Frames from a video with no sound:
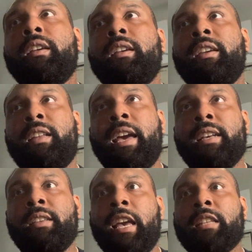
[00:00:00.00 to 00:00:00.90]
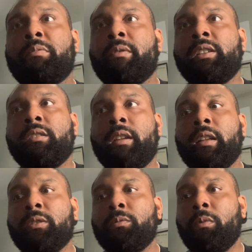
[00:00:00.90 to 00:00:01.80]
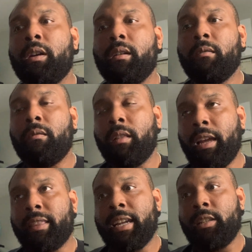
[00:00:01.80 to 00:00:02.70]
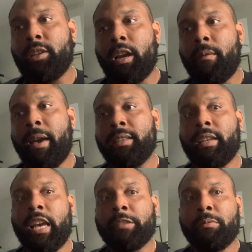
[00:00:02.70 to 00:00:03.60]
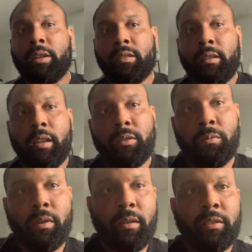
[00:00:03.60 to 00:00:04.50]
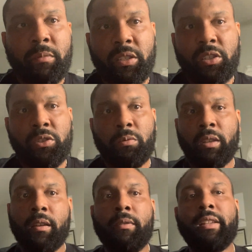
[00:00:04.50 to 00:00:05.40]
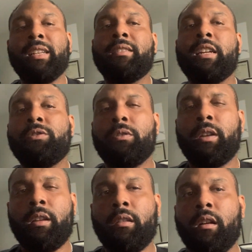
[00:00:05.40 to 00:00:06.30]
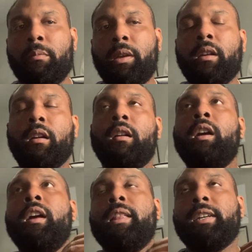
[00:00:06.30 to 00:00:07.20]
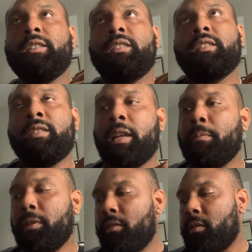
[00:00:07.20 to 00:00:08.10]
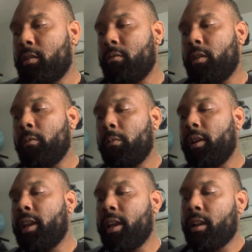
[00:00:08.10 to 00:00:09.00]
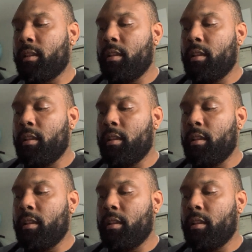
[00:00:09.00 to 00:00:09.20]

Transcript: it has an expiration date as well. Like that job has an expiration date as well. As much as you love it, it's not your end all be all. That's just a stepping stone. And we can't